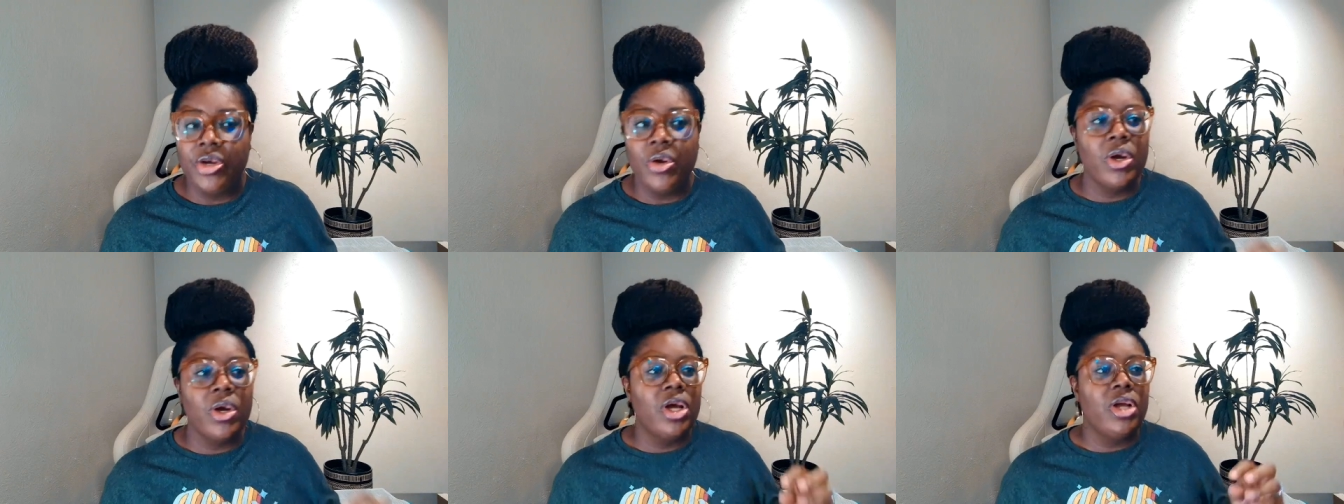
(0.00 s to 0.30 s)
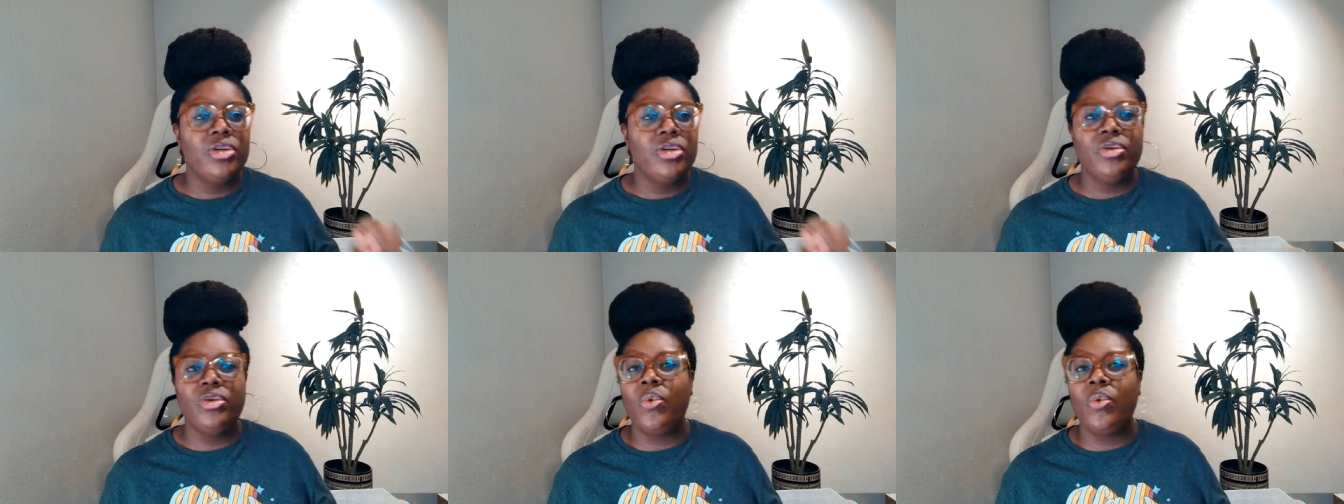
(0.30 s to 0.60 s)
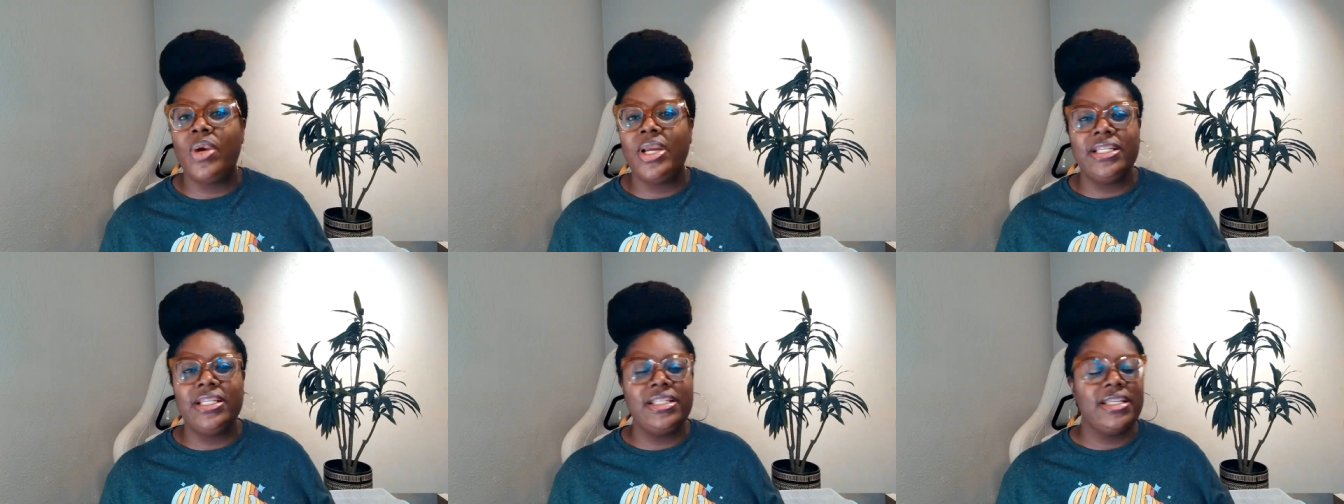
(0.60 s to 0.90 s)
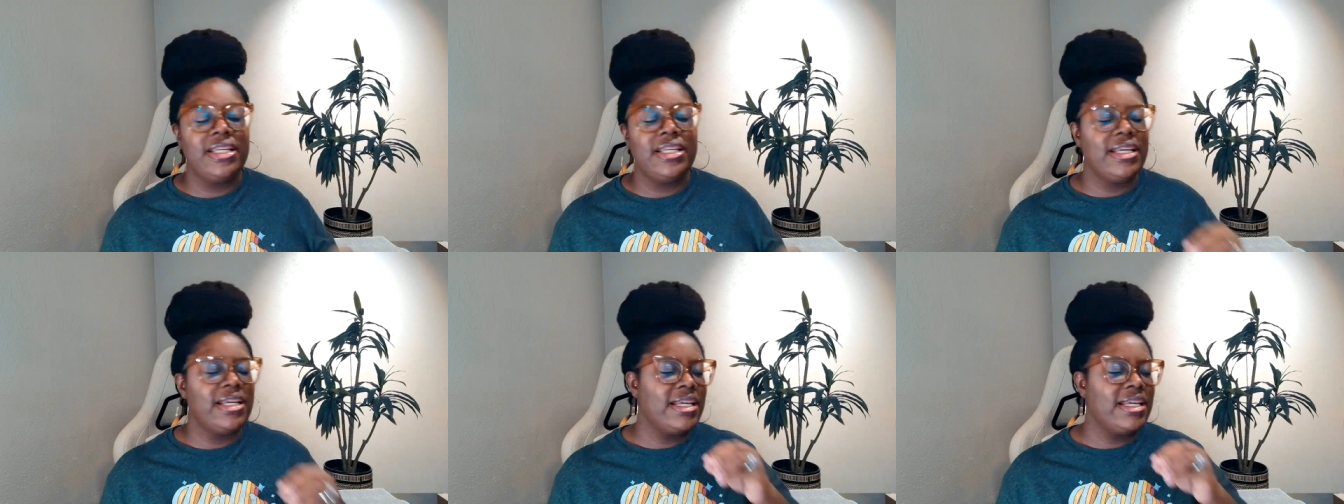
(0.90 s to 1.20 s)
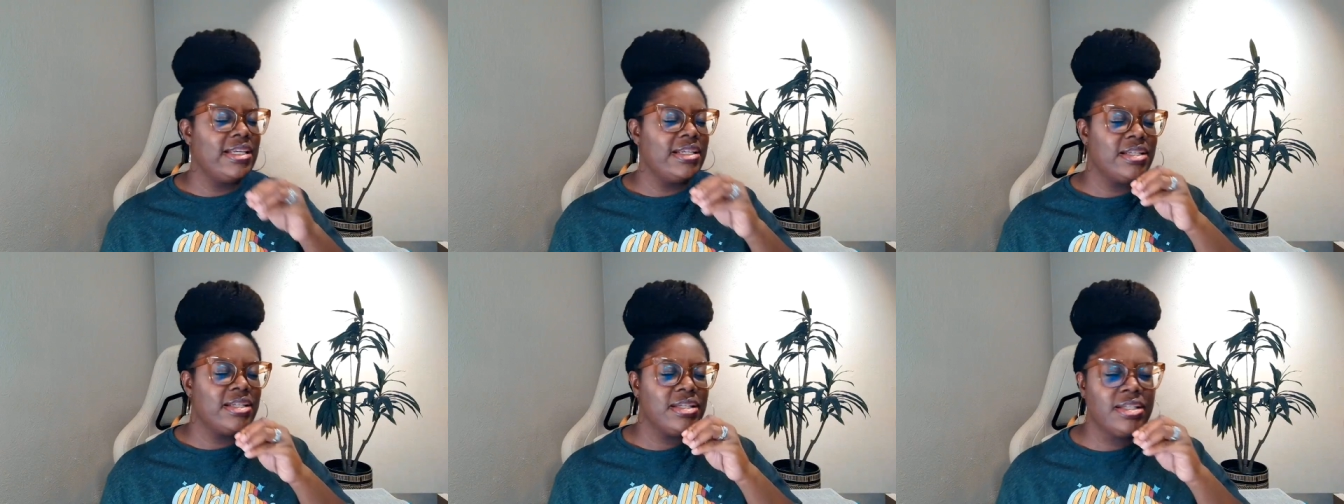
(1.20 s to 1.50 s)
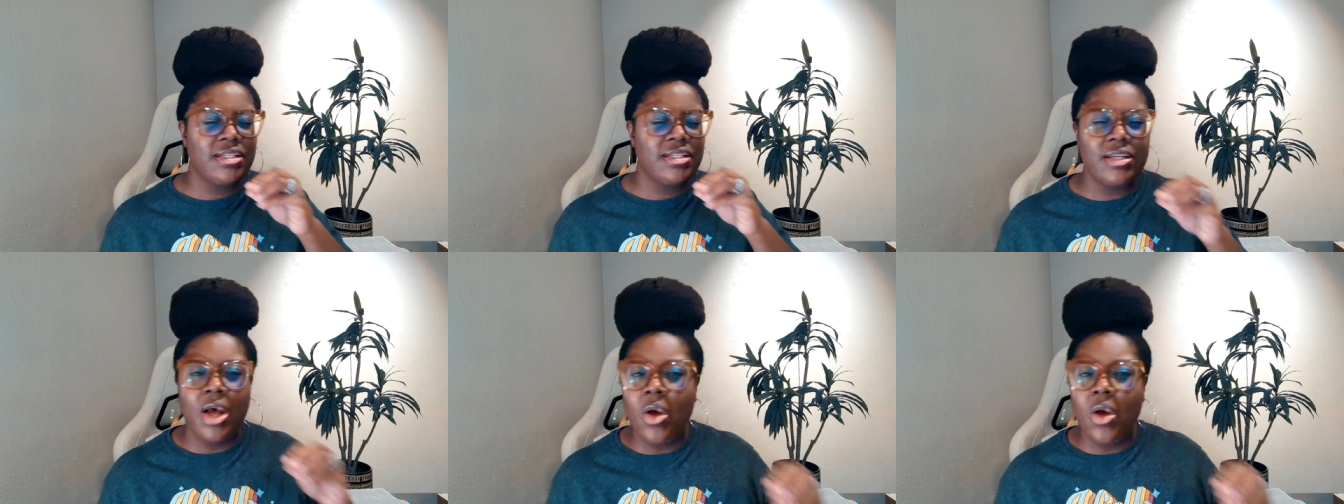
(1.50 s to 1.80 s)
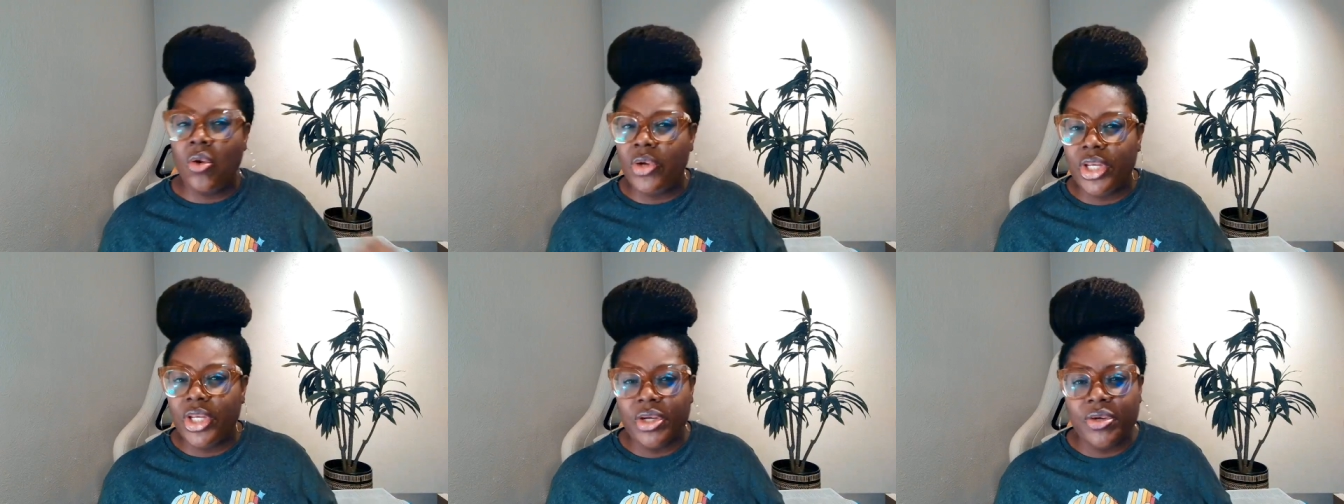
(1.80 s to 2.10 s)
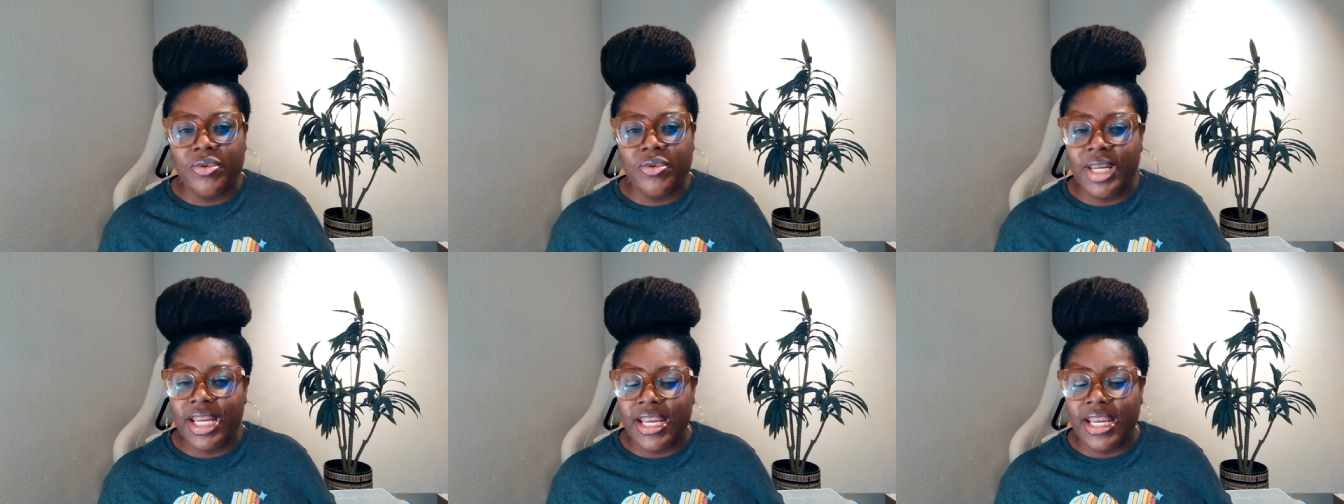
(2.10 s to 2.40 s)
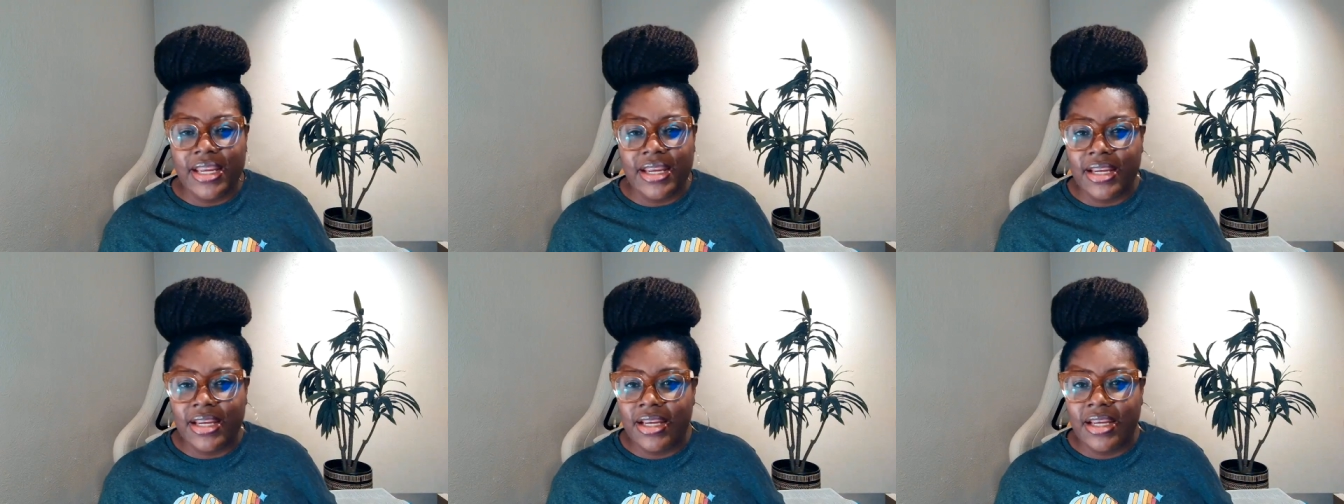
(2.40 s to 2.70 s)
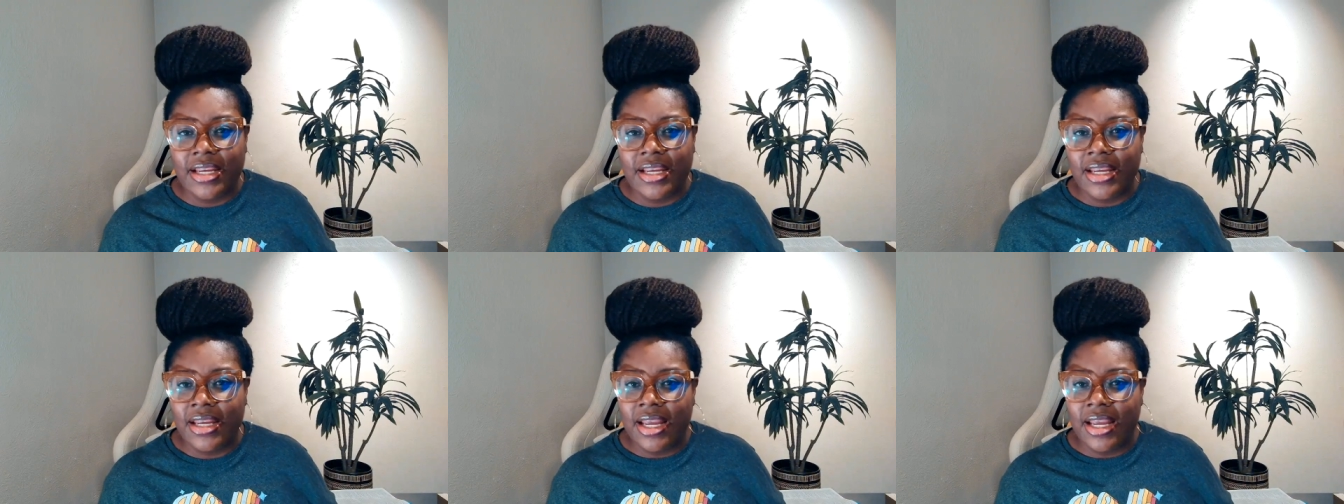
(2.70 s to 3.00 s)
Your anointing is so unique.